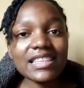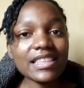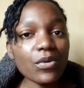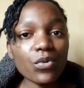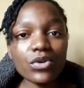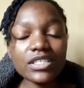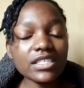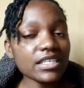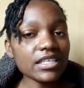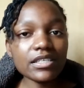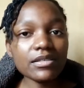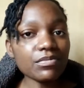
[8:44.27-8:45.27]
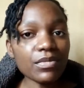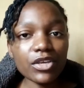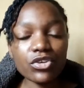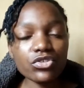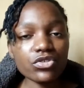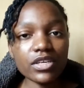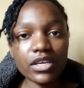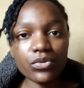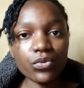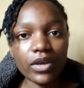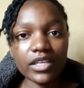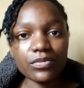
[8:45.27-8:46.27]
they won't make you to
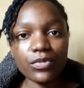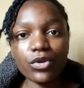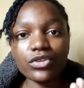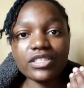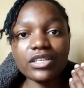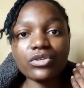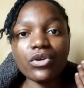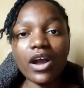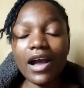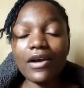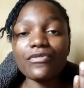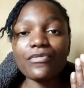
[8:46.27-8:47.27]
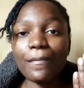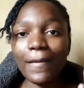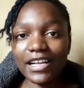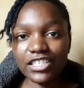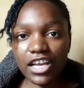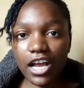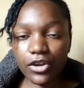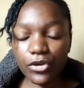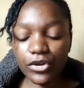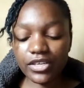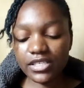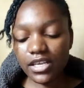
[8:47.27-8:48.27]
gain weight because they don't have much
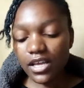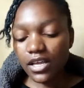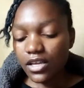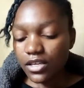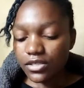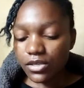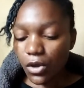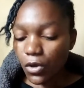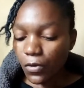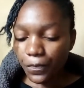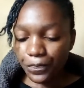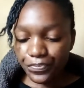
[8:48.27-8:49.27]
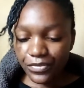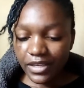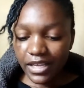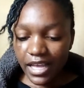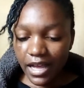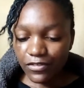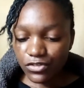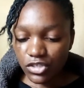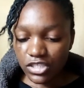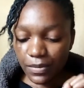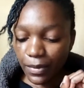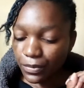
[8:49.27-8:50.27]
calories. So yeah, I've
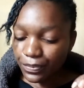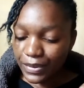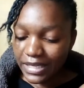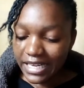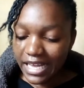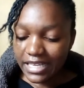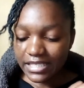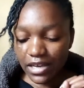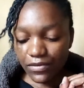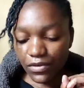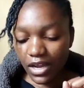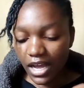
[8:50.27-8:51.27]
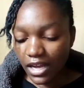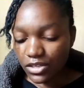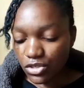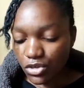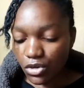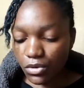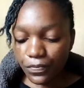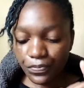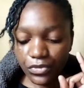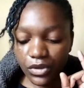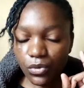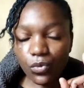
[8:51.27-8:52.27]
talked about peanuts, avocado,
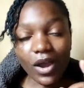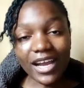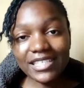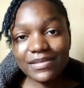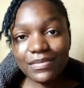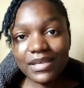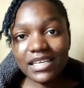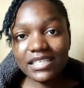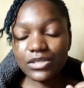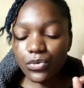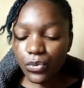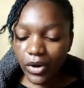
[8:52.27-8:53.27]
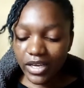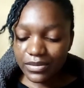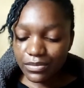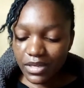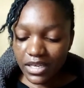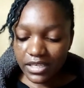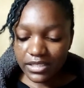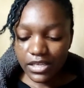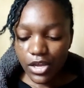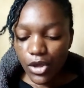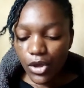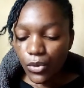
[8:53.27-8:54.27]
white meat, red
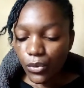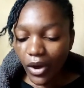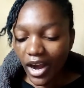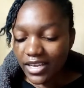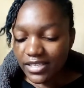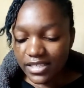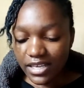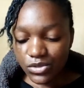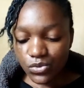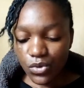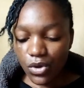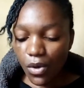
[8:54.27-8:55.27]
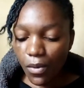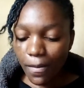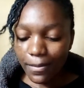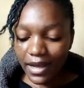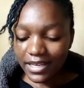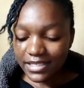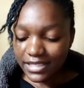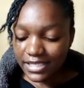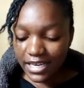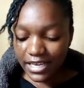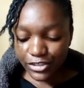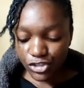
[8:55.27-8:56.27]
meat, rice as well,
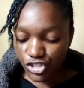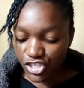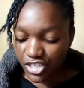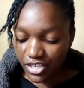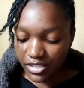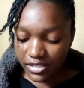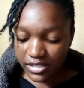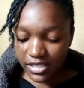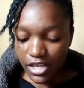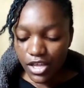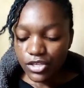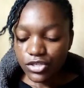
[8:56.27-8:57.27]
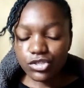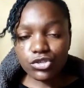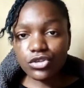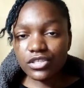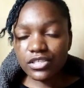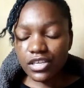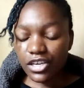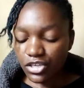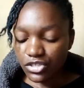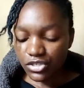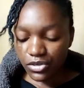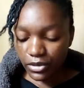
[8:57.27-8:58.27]
pasta, cheese,
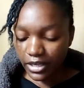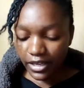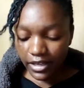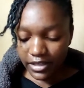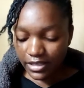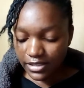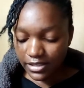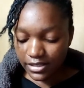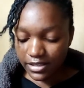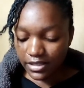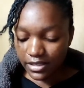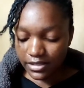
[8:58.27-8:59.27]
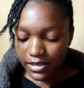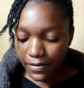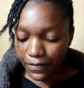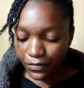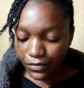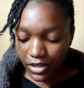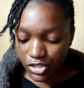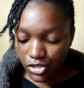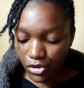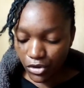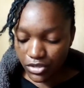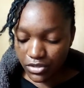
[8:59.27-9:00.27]
sausage. Okay, that's in the same
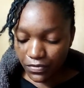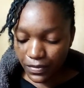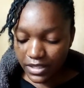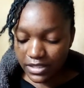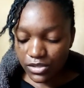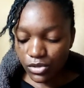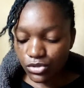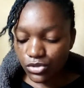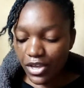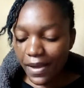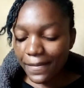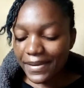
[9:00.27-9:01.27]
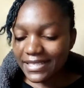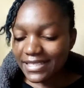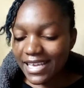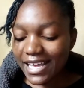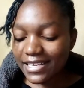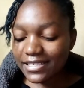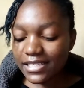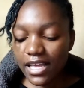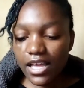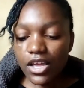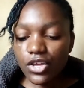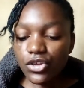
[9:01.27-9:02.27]
categories of meat. So soya pieces,
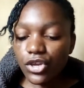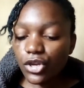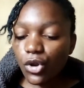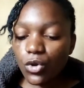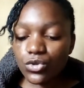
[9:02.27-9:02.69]
you can